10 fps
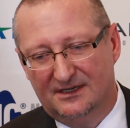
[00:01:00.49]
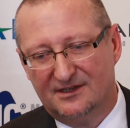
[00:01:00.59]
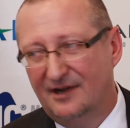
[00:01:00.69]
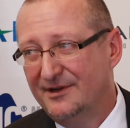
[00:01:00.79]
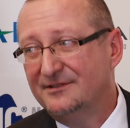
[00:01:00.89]

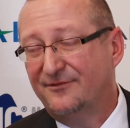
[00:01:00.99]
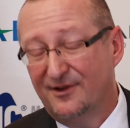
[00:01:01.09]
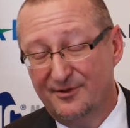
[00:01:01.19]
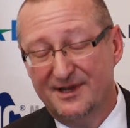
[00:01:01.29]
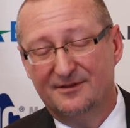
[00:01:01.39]
current
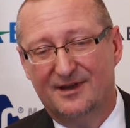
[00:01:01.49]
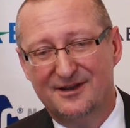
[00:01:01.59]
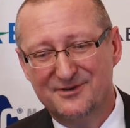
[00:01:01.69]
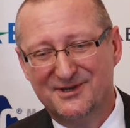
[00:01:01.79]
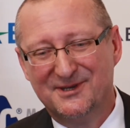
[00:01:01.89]
flowing
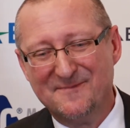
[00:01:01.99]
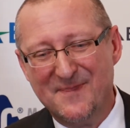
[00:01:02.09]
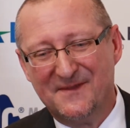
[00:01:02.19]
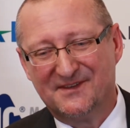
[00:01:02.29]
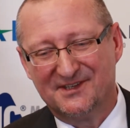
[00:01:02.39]
around.
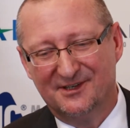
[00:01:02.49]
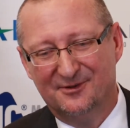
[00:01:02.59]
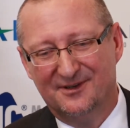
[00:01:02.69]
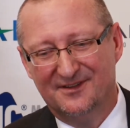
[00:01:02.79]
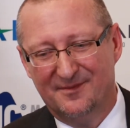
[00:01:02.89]

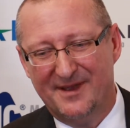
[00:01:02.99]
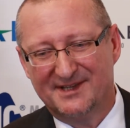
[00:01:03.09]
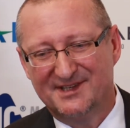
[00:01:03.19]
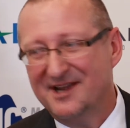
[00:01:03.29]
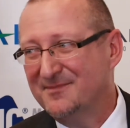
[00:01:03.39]
So the
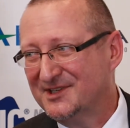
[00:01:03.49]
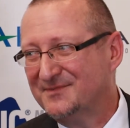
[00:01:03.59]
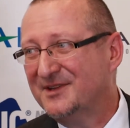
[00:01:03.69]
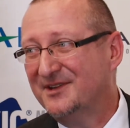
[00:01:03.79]
backside must be